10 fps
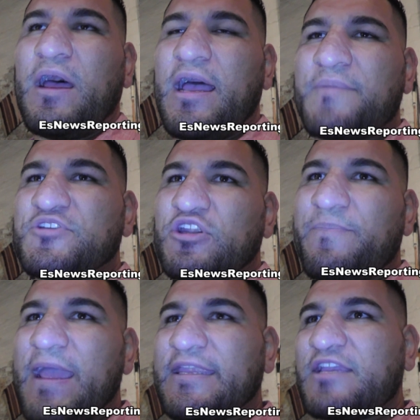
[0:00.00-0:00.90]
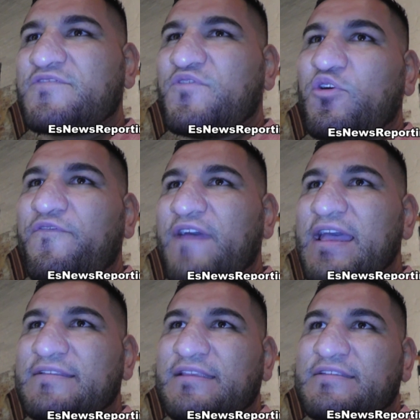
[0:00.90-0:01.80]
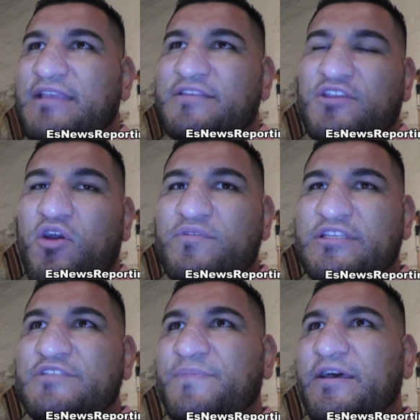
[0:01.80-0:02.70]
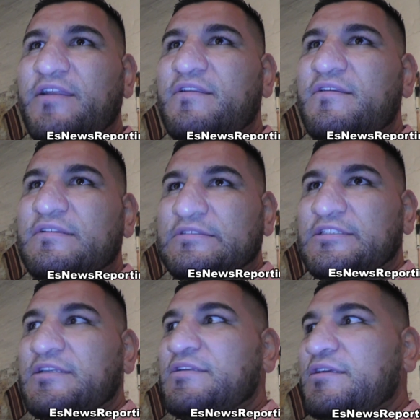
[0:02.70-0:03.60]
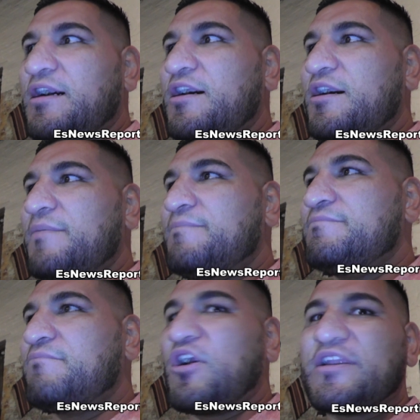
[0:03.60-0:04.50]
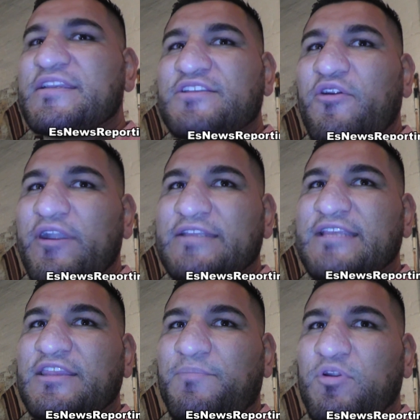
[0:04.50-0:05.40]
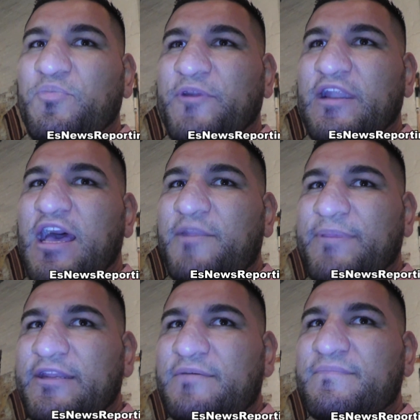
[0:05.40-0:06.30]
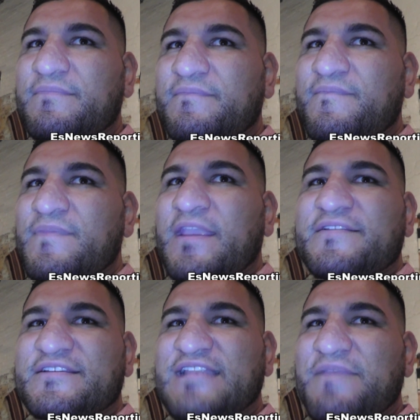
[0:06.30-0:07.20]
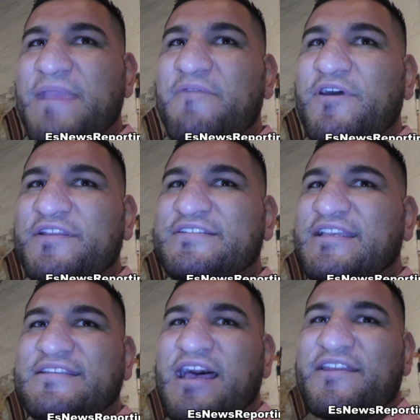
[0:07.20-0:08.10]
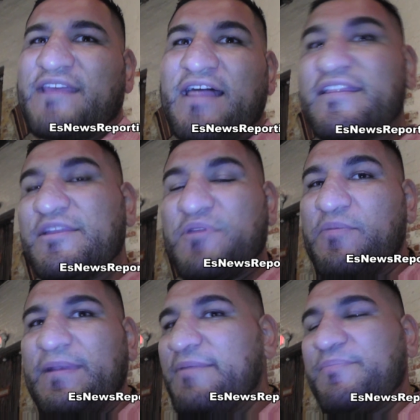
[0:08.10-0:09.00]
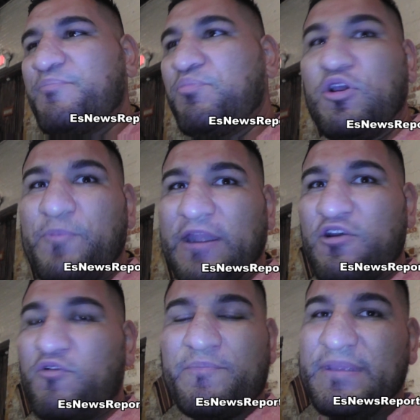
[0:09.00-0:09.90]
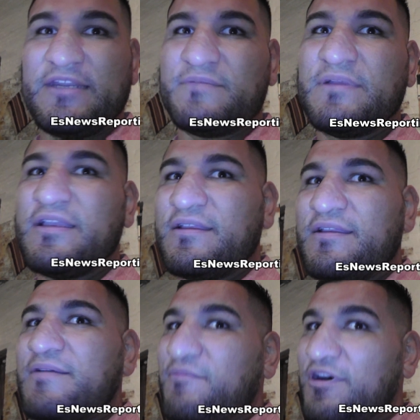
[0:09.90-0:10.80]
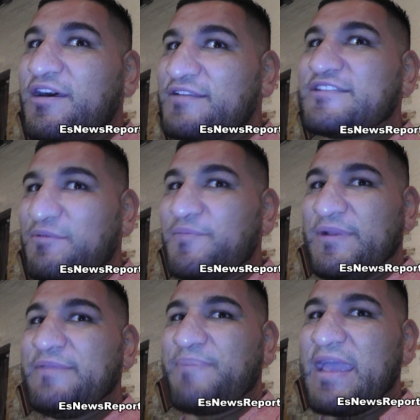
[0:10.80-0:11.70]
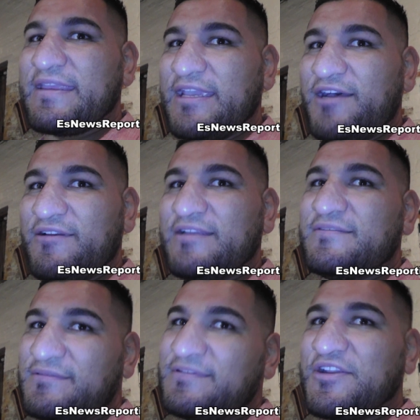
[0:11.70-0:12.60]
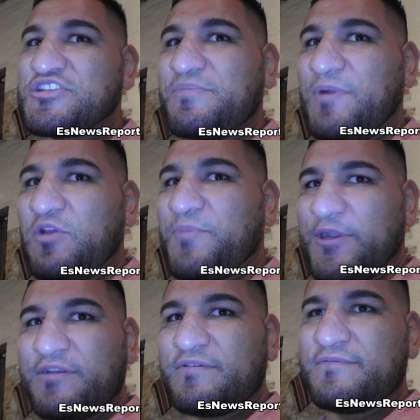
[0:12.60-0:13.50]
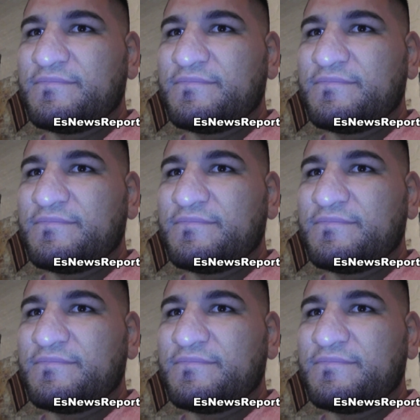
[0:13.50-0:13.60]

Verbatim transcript: I'm sure Pacquiao's real fast, as, as he always is, but um, Marquez already set the blueprint on how to beat him. Just like Mayweather says, how, how is it going to be a blueprint? No one beat him. Well, someone beat Pacquiao, and there's the blueprint.